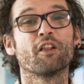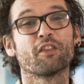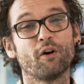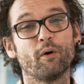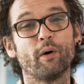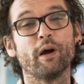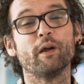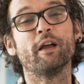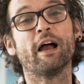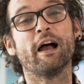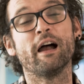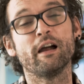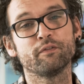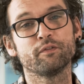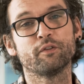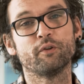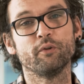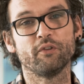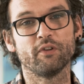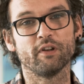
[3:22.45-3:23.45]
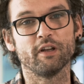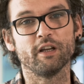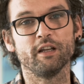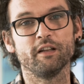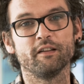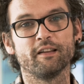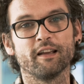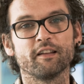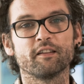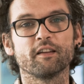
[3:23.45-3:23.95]
Although I have to
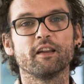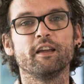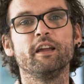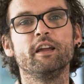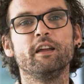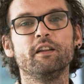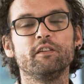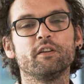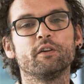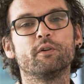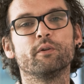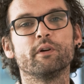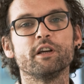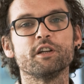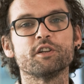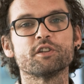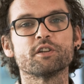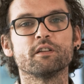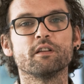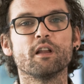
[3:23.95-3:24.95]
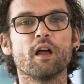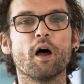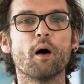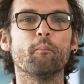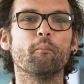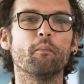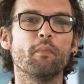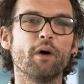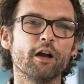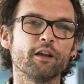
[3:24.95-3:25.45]
say that integration
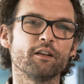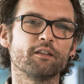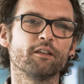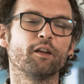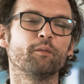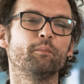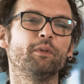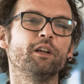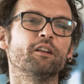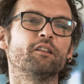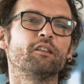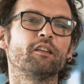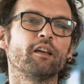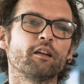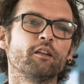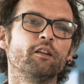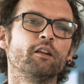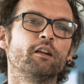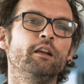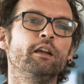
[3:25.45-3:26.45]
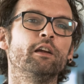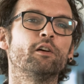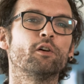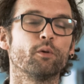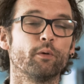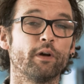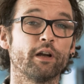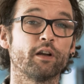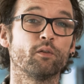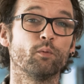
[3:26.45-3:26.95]
might not be the technically
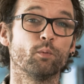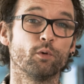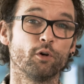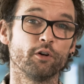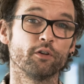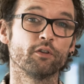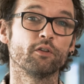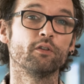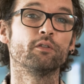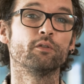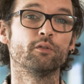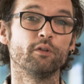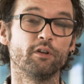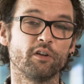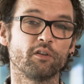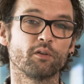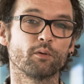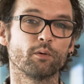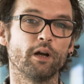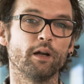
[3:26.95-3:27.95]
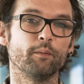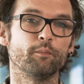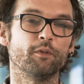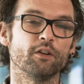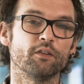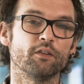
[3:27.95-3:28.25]
correct word to describe